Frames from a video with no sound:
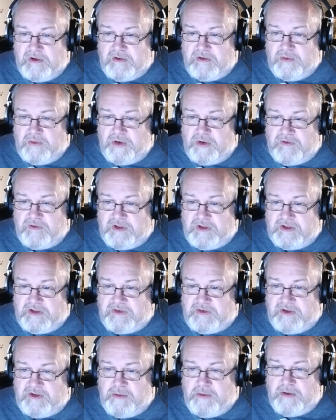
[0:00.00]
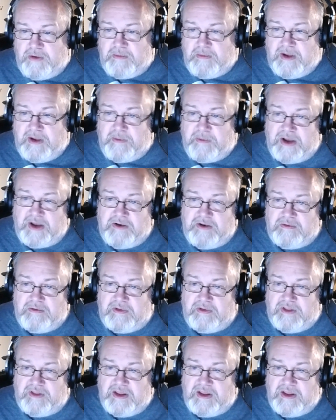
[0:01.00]
Wherever I'd like to see the bump map. I don't
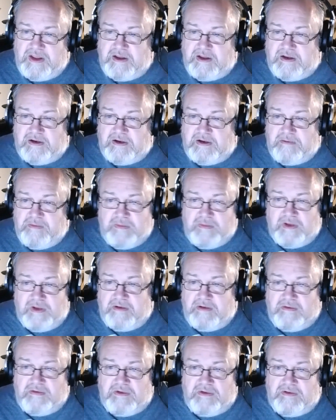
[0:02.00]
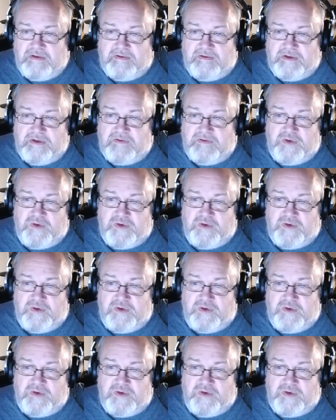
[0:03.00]
think the